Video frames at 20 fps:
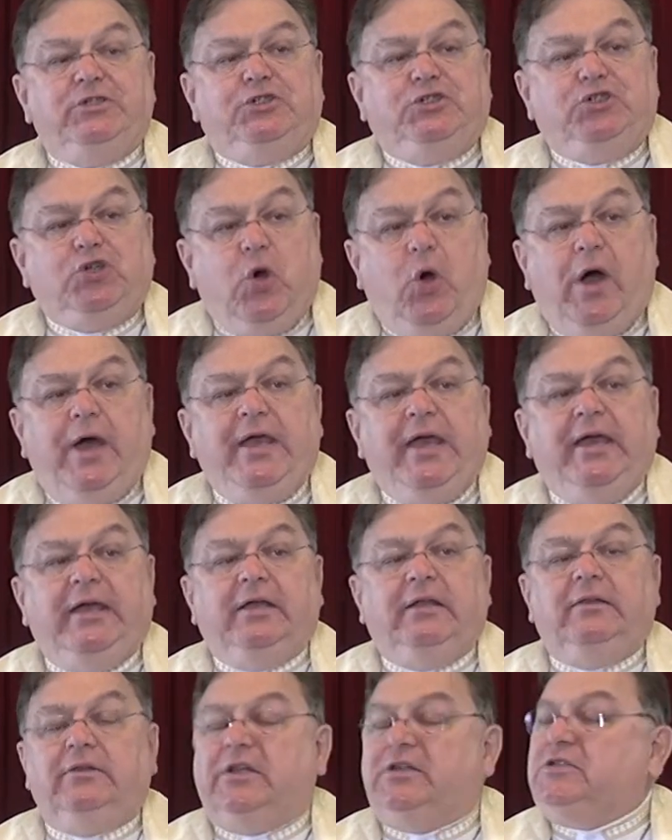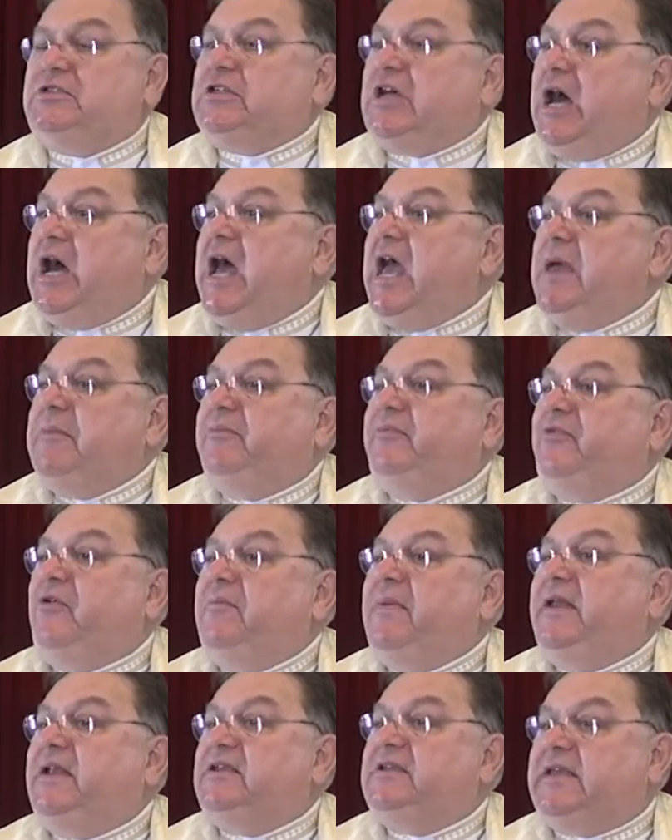enjoying the time for
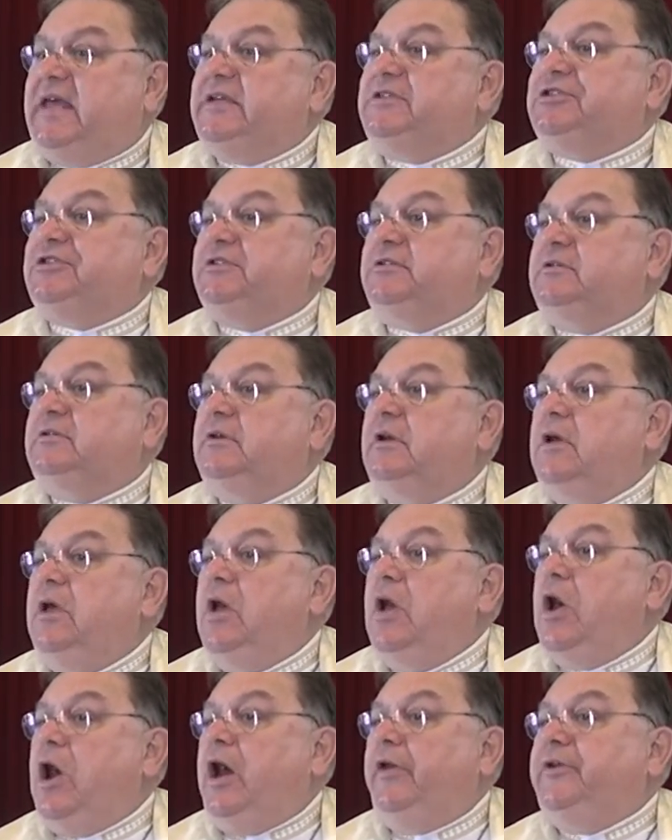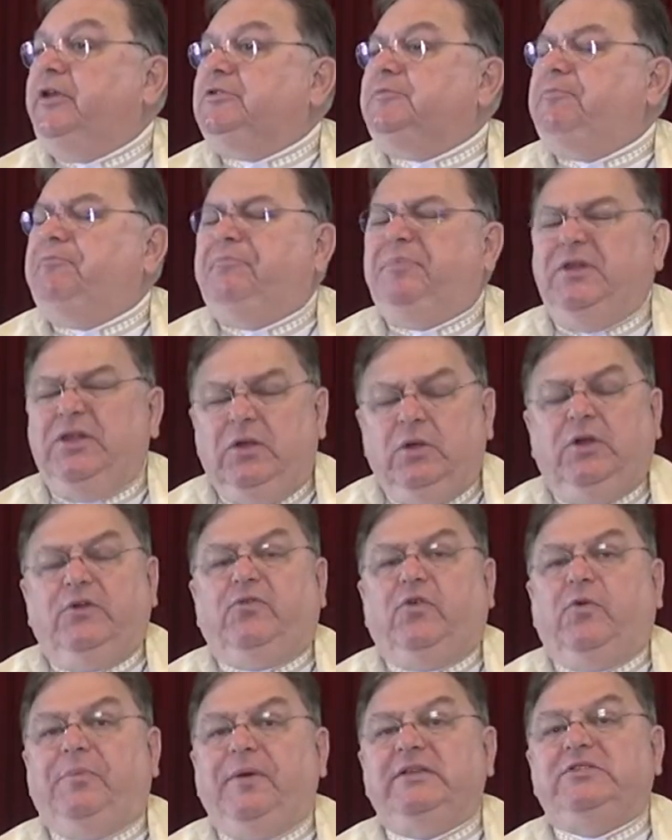meditation on this
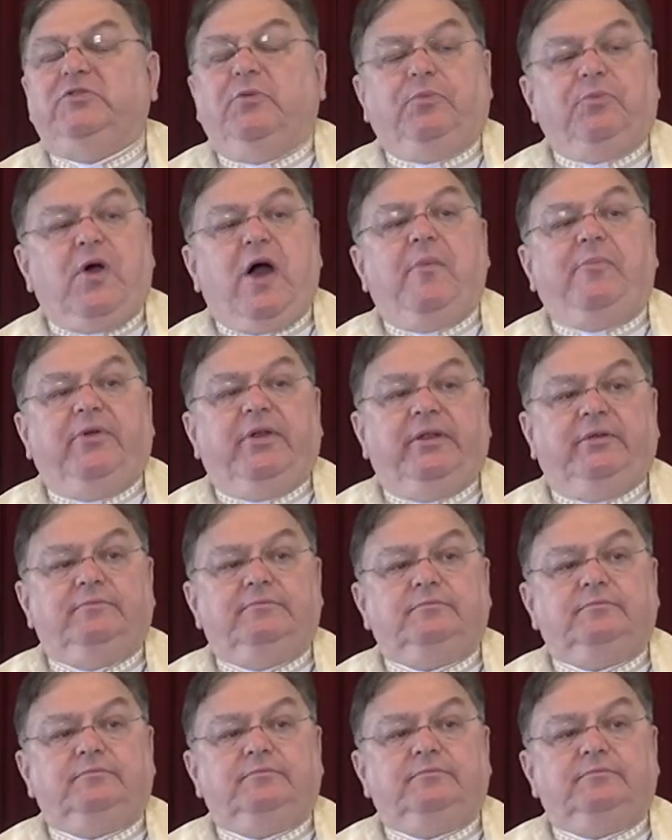beautiful piece of property